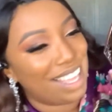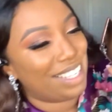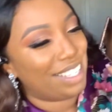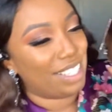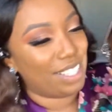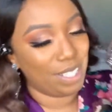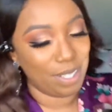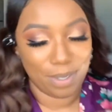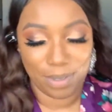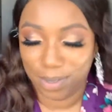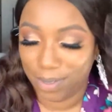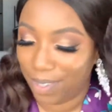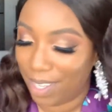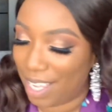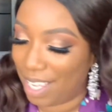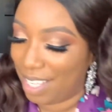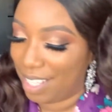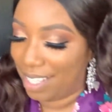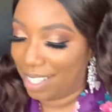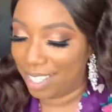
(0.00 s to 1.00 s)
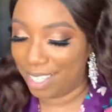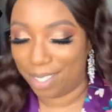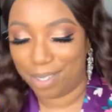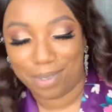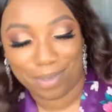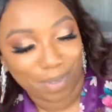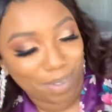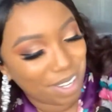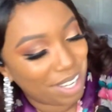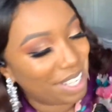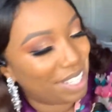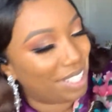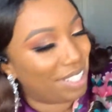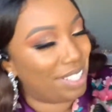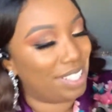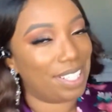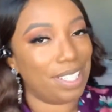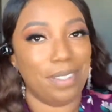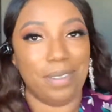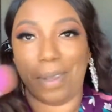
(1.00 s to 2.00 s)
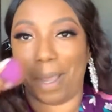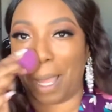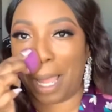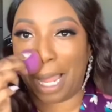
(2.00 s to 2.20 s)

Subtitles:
Do, do, do.